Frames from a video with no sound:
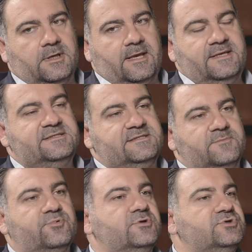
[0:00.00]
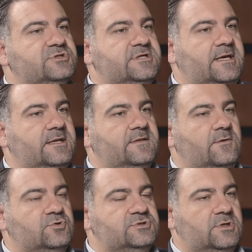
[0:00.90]
a Cypriot society
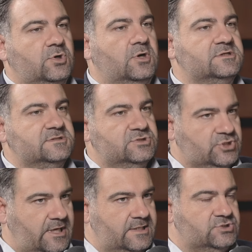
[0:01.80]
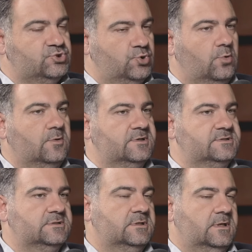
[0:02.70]
that was in a constant change
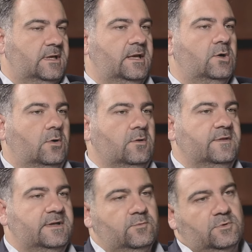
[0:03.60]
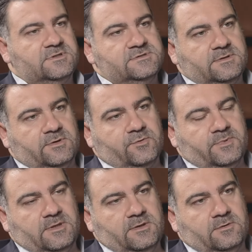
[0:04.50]
towards a goal that was the
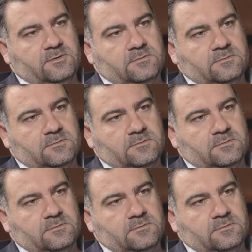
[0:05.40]
European Union